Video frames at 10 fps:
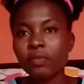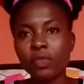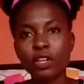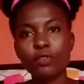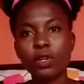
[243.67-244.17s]

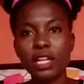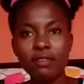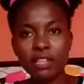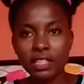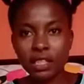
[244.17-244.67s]
If you're a
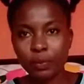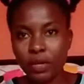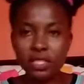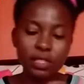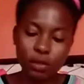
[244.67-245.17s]
left-handed
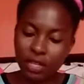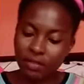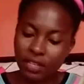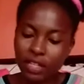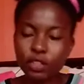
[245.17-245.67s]
person, your
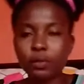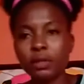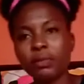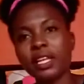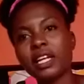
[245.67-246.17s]
left hand should be the
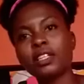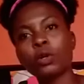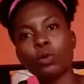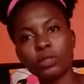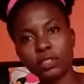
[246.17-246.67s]
main hand
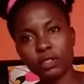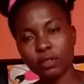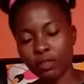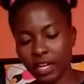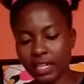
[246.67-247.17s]
holding the
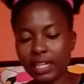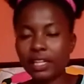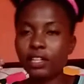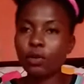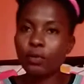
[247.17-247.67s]
thread, and
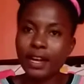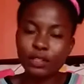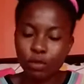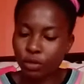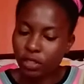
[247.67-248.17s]
then your right
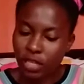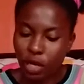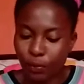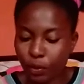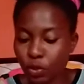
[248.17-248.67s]
will just
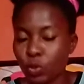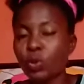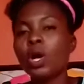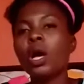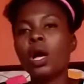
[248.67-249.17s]
help you to
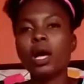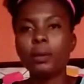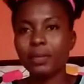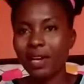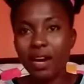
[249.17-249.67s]

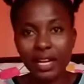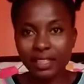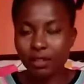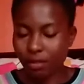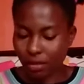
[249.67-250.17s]
guide
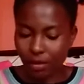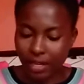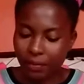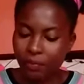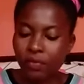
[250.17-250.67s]
the
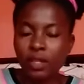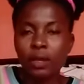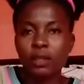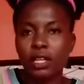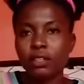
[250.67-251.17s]
thread.
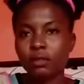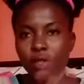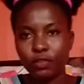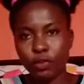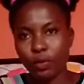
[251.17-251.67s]
Then
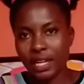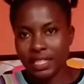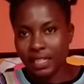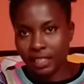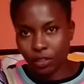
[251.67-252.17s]
if you're
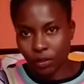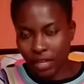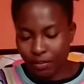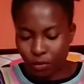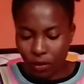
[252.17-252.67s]
right-handed, your
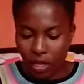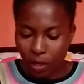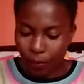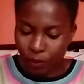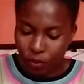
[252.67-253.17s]
left will
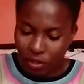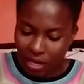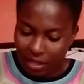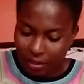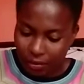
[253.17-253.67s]
help you to
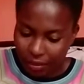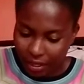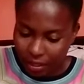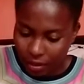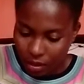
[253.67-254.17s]
guide the thread.
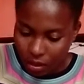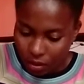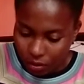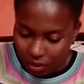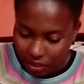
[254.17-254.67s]

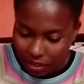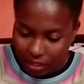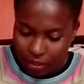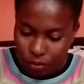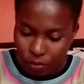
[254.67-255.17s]
You take the
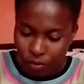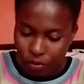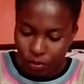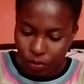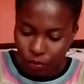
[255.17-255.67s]
next one,
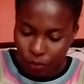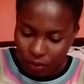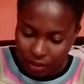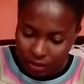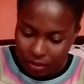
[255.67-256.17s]
you roll
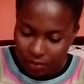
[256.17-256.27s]
it.